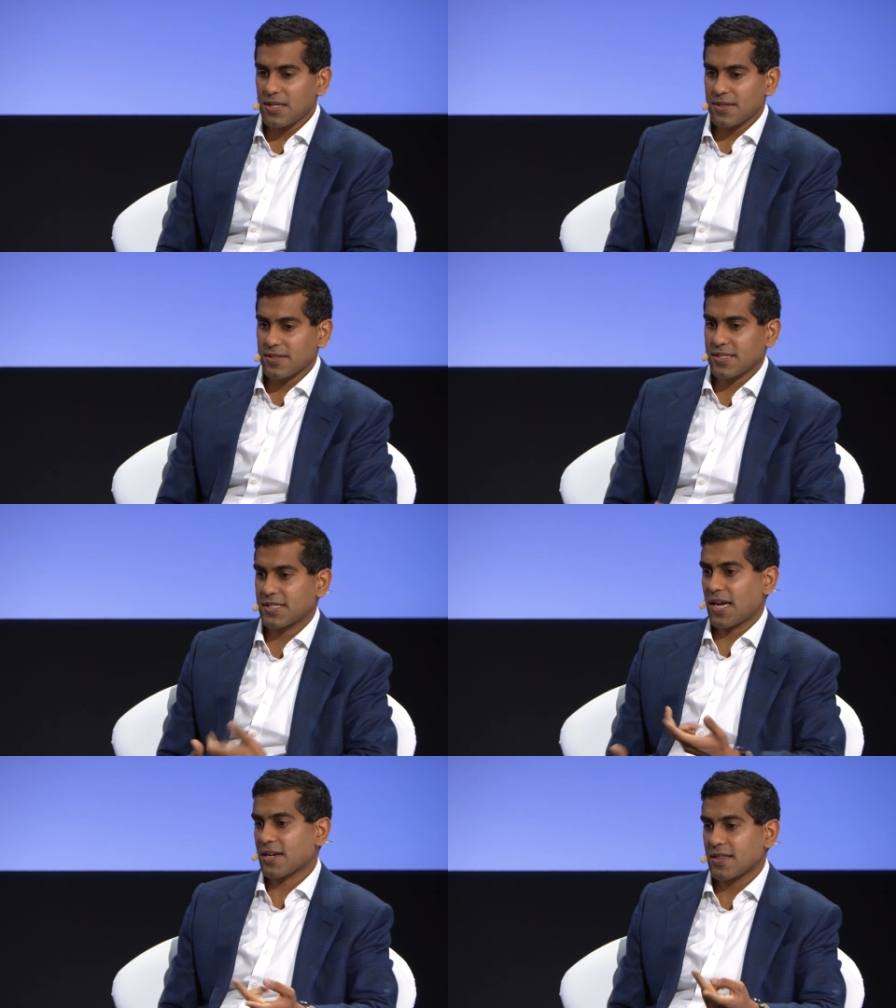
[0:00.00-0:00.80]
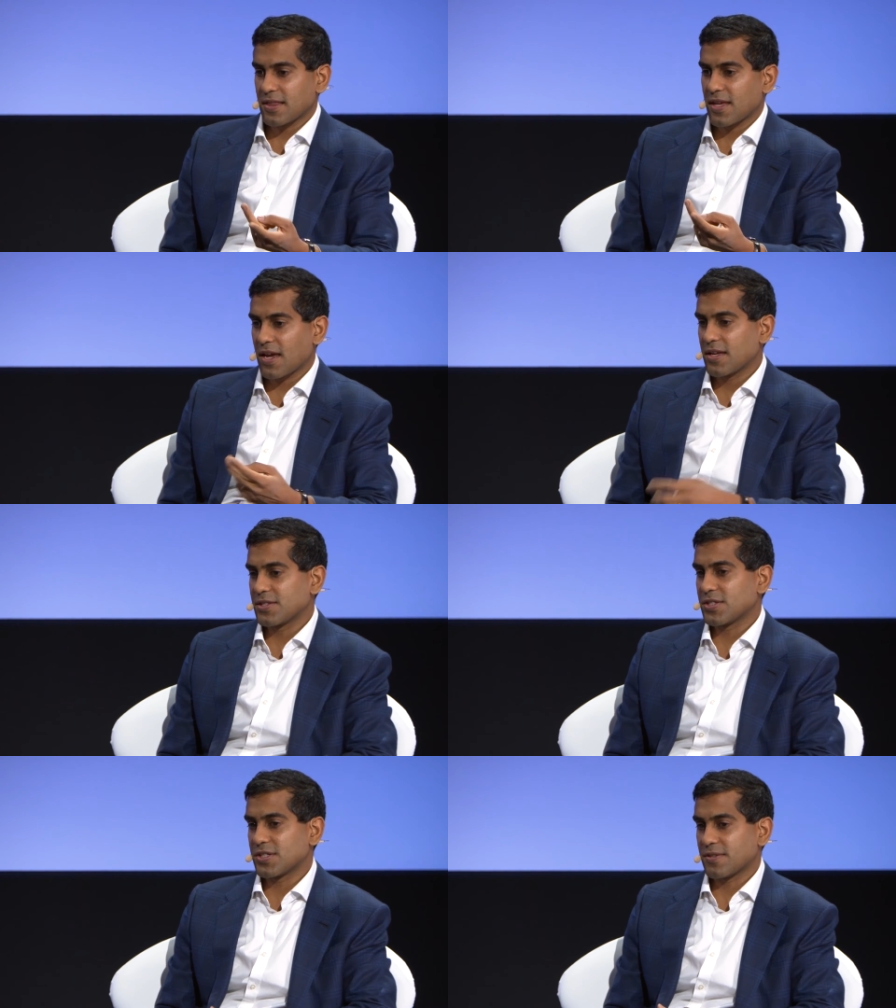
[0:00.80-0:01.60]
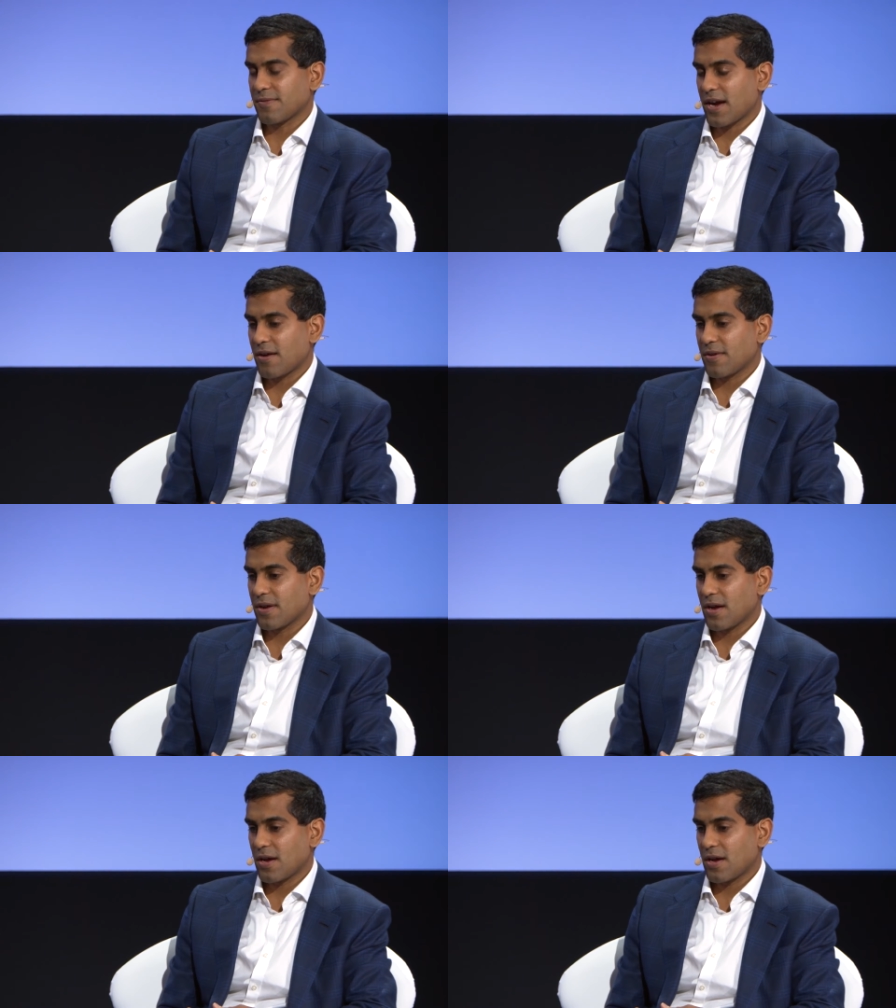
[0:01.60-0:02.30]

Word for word: Uh, the second thing is just around